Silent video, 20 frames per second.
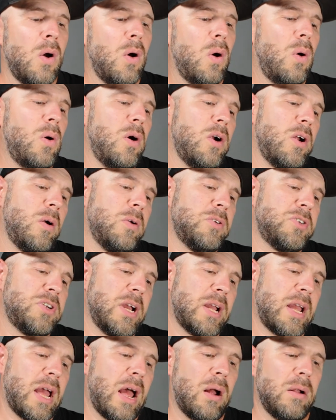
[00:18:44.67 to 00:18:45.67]
or go
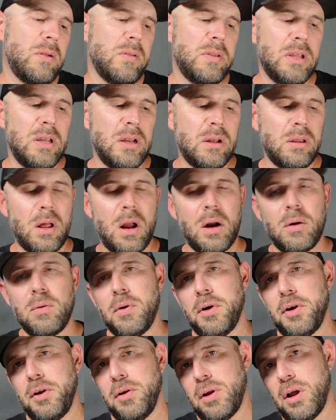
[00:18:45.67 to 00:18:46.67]
check out the
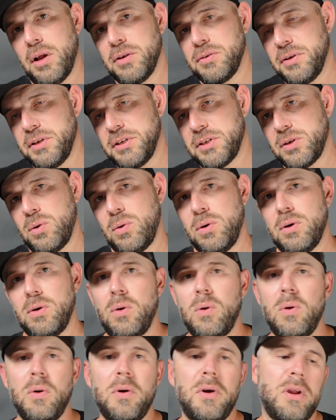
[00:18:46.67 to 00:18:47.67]
Clockwork uConsole Discord,
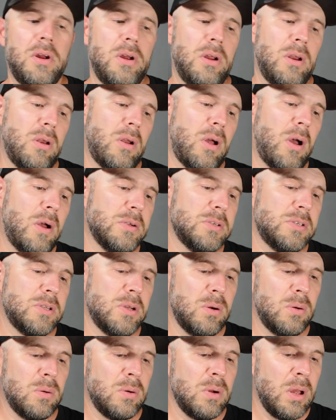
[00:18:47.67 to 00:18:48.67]
or you can
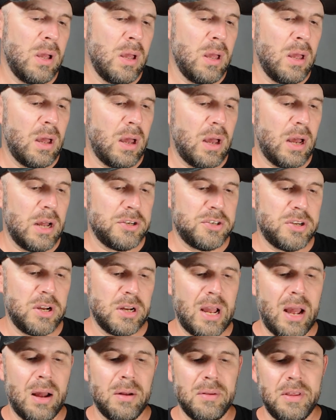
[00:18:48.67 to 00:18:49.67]
also check
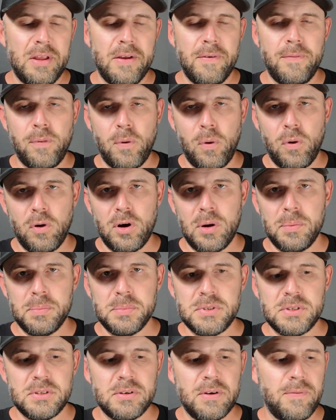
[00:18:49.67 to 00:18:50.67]
out the
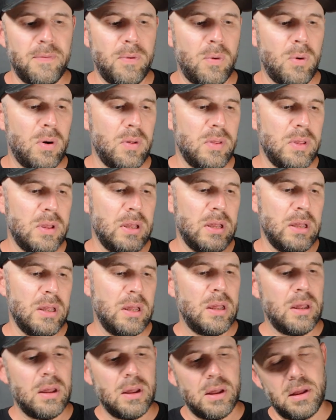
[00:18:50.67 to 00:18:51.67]
forums for
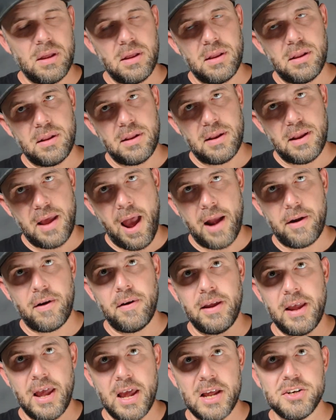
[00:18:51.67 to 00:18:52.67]
the
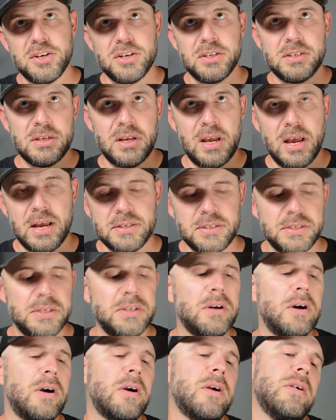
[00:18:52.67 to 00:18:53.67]
Hackergadget
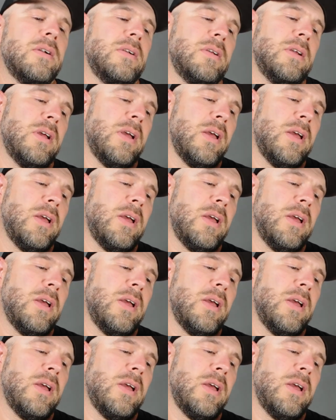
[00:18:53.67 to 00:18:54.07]
SDR.